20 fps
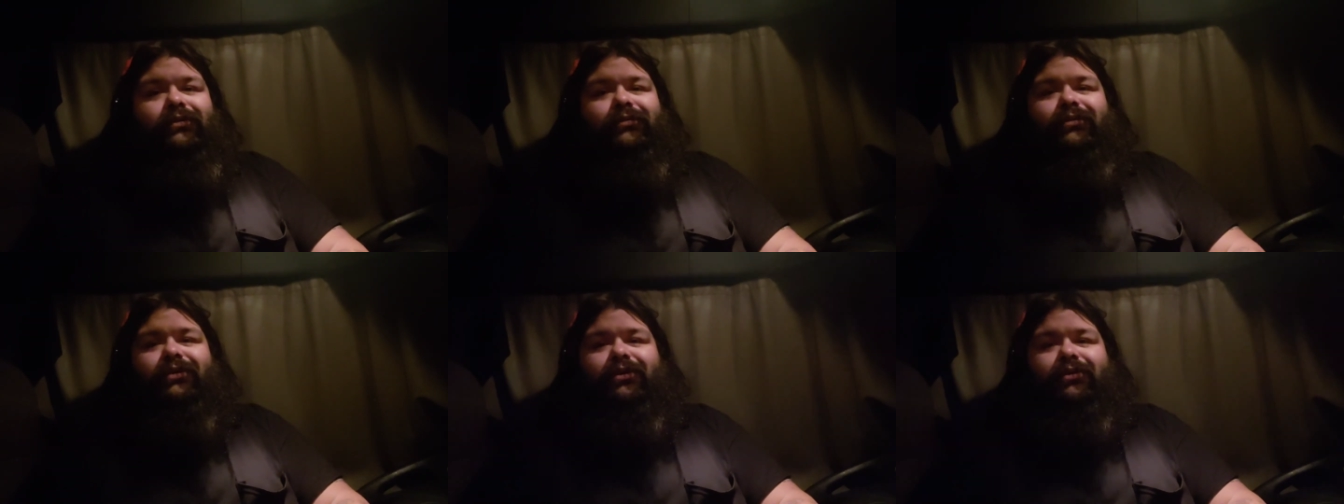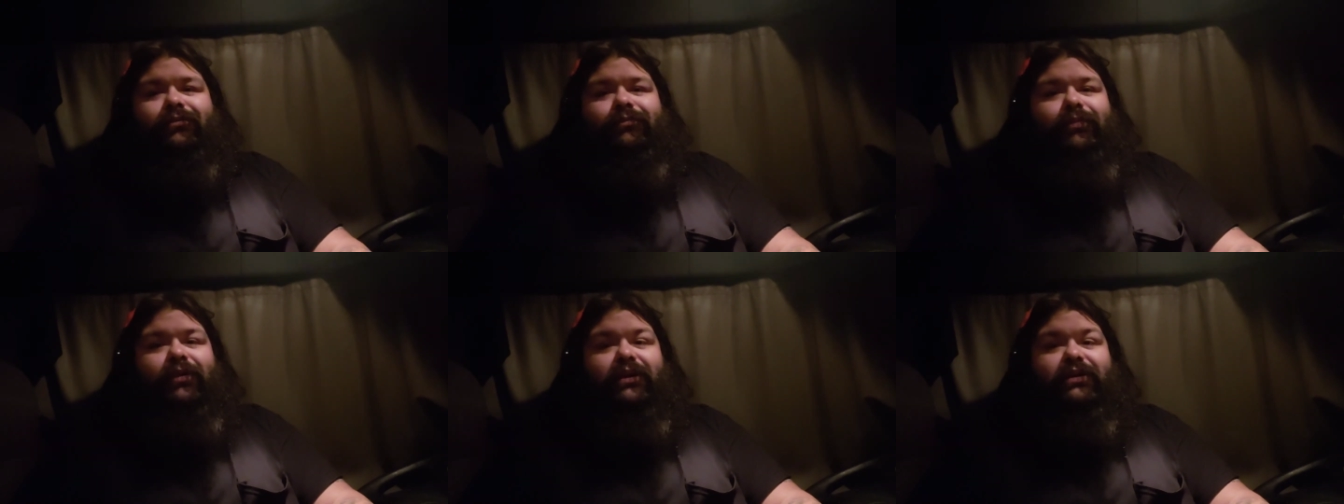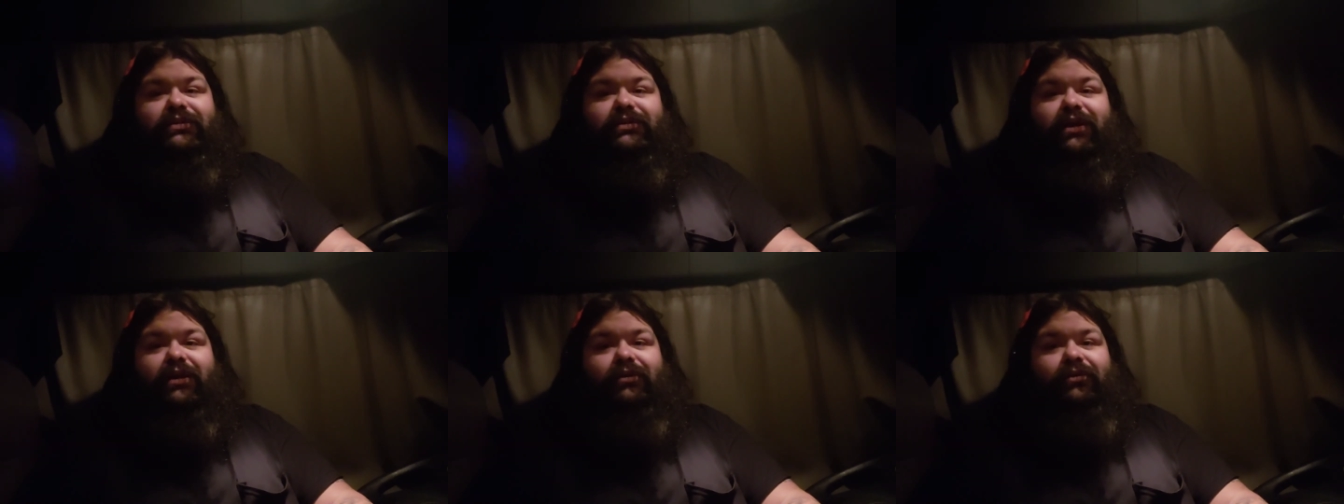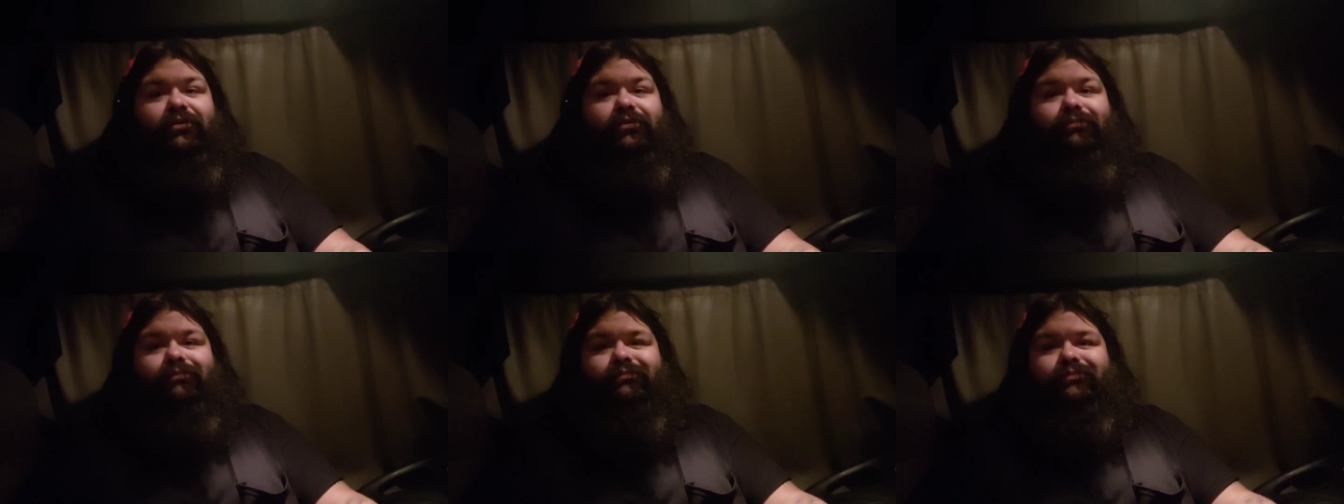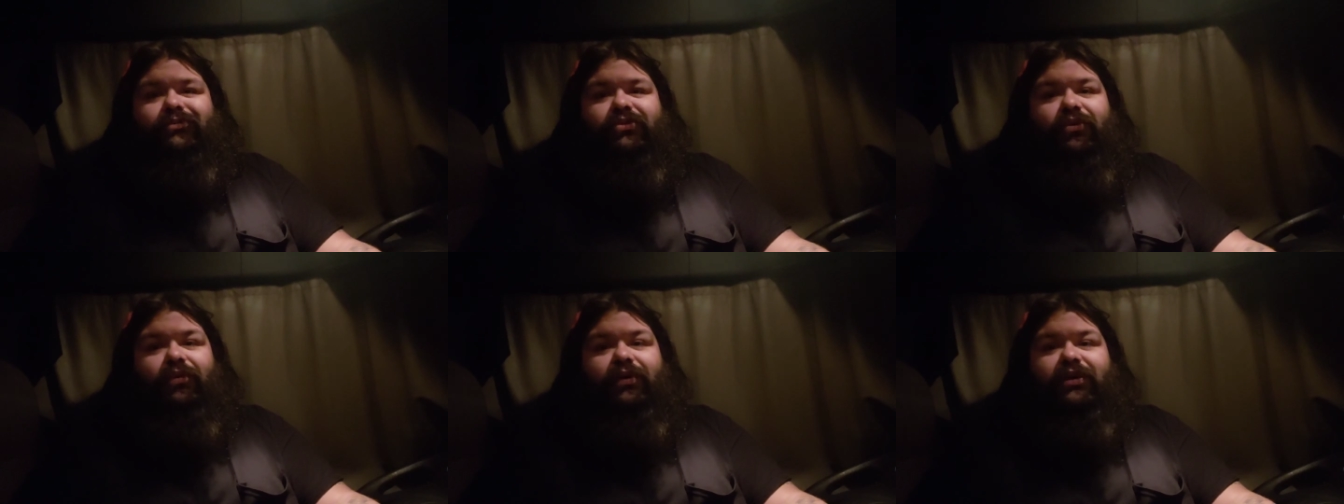you know, it breaks down to
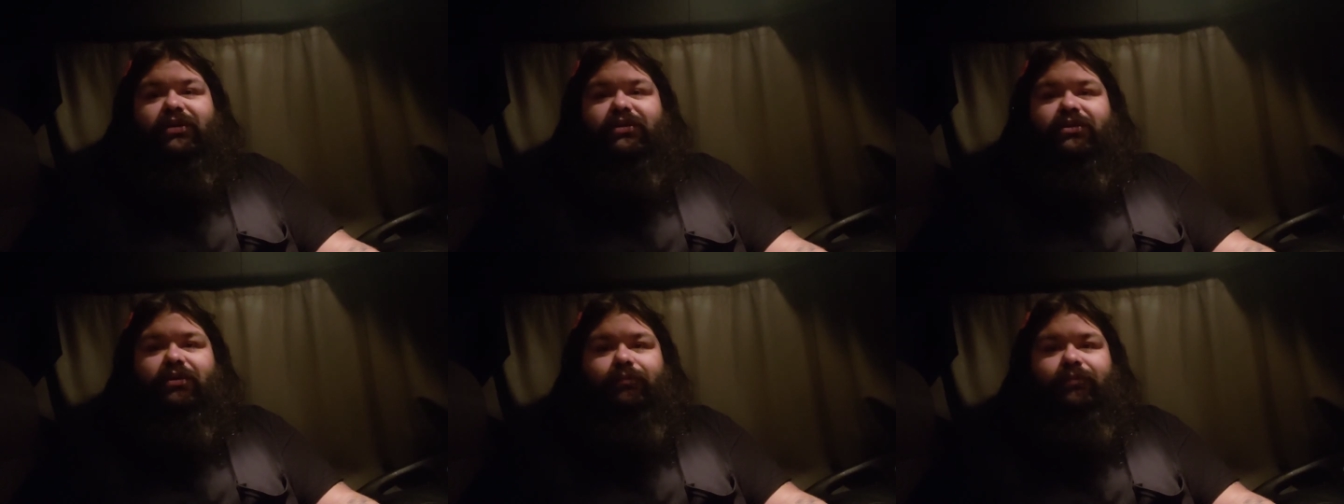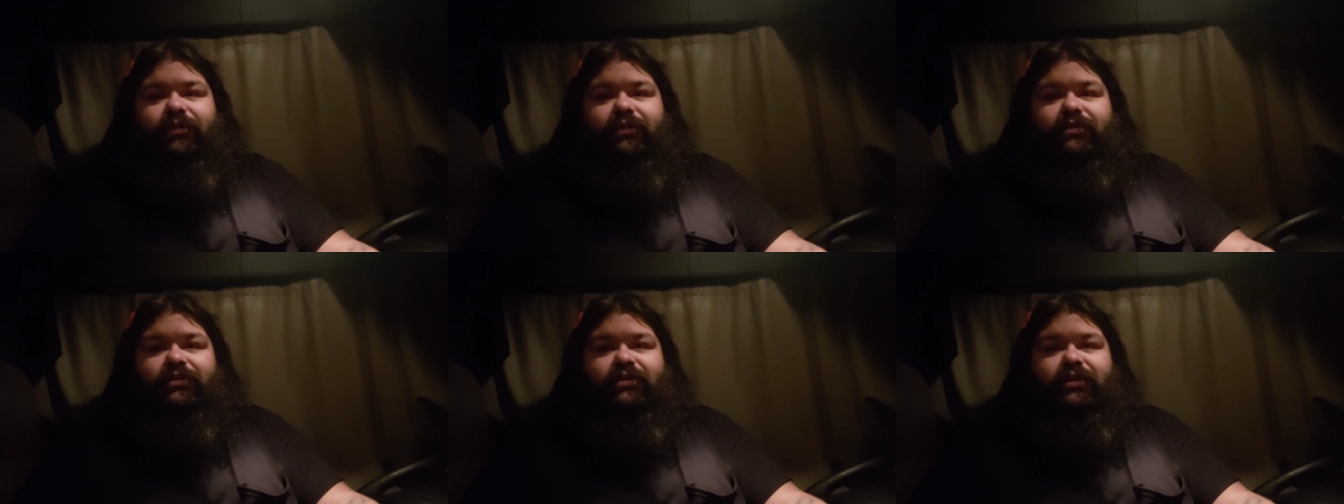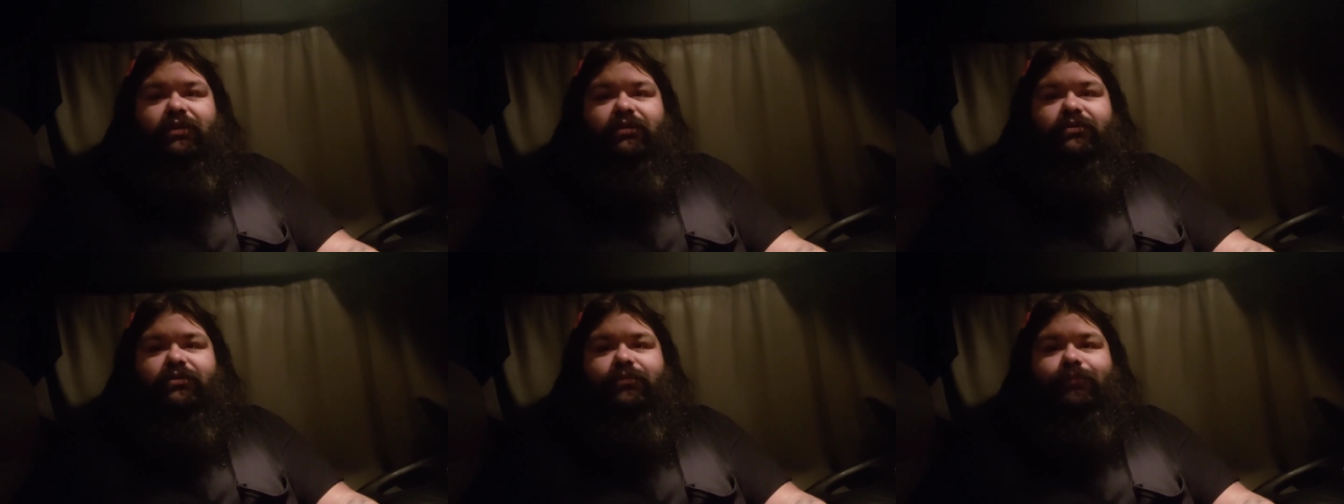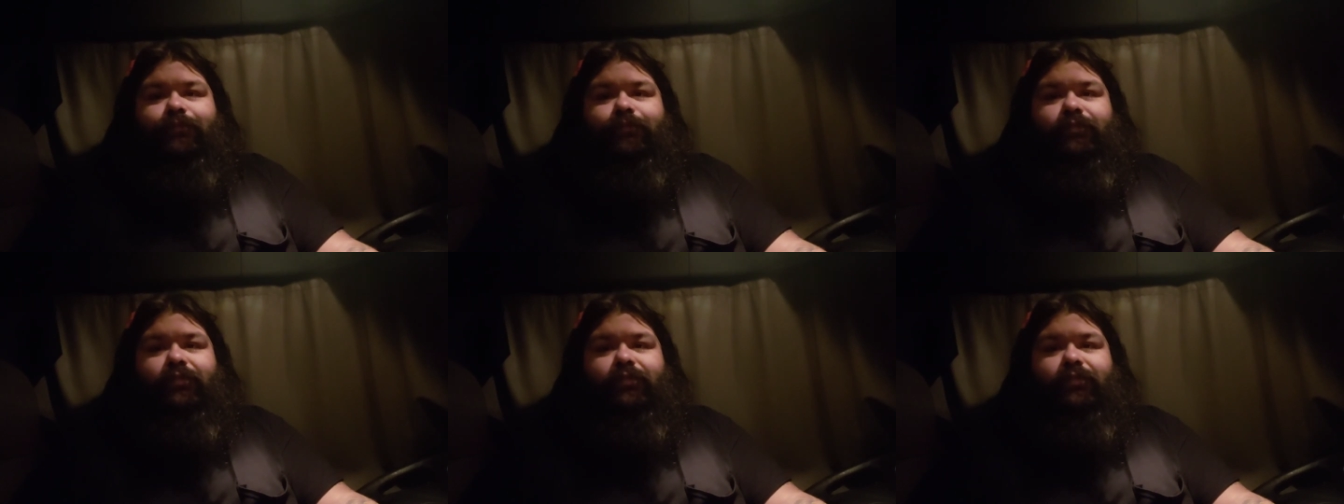20-something cents.